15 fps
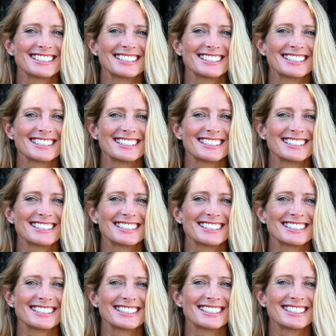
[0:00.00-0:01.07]

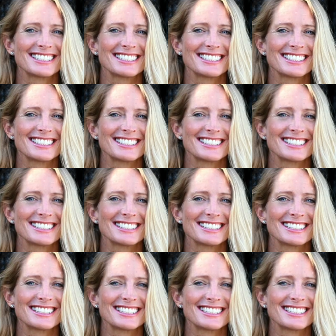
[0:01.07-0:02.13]

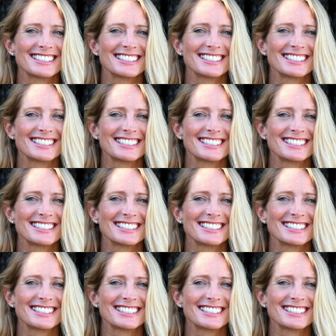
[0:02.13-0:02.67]
(silent)